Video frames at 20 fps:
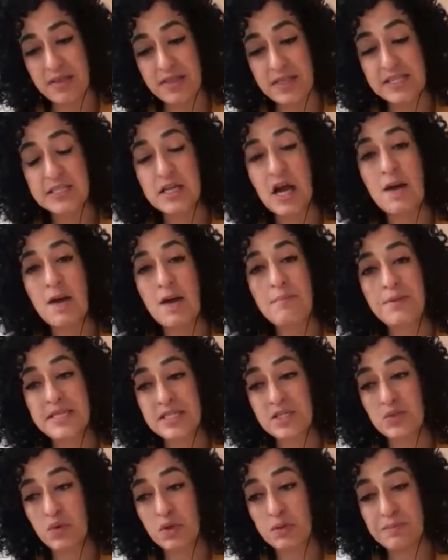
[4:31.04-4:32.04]
these
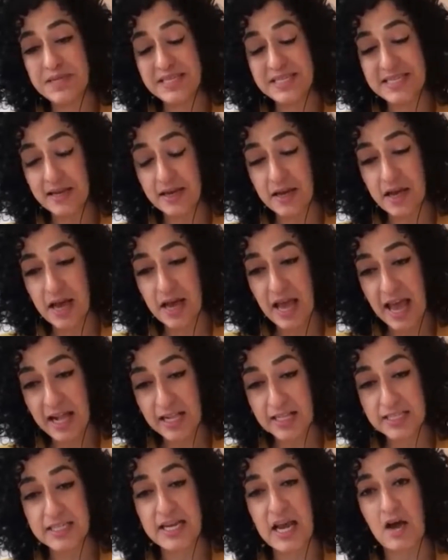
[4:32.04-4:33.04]
companies will be
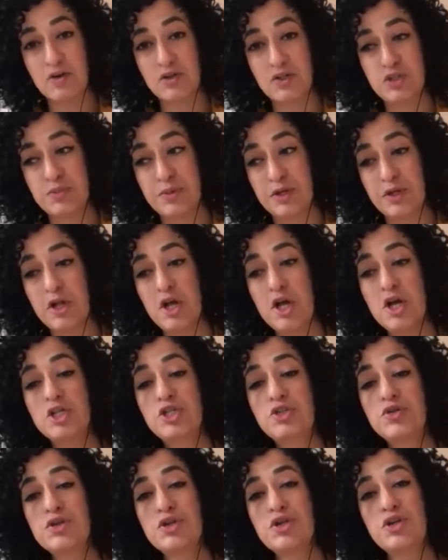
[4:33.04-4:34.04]
held accountable
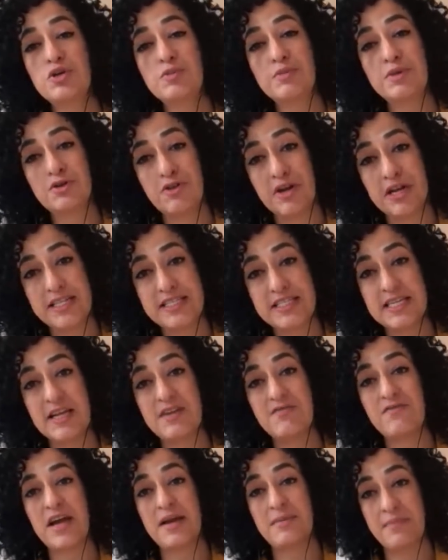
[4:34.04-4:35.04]
to the human rights and
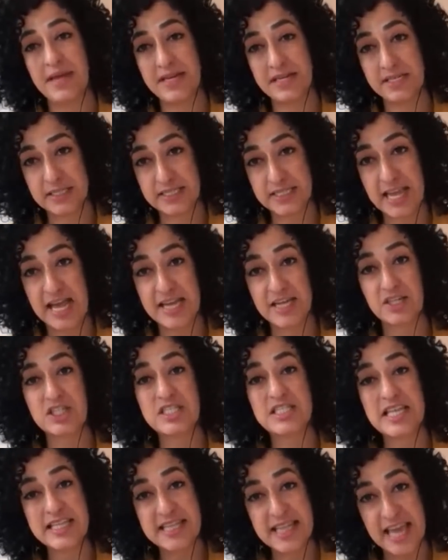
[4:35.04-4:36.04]
environmental
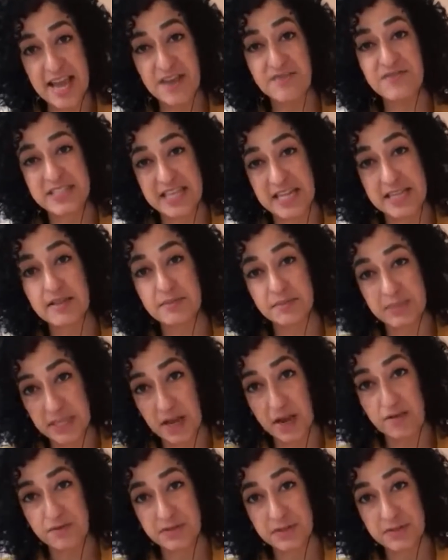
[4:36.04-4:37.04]
standards that they have set
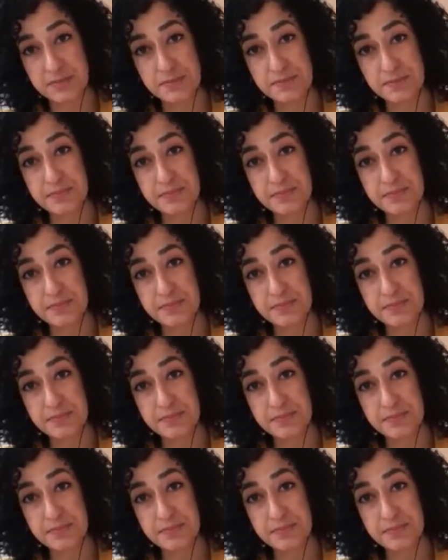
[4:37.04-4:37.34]
themselves.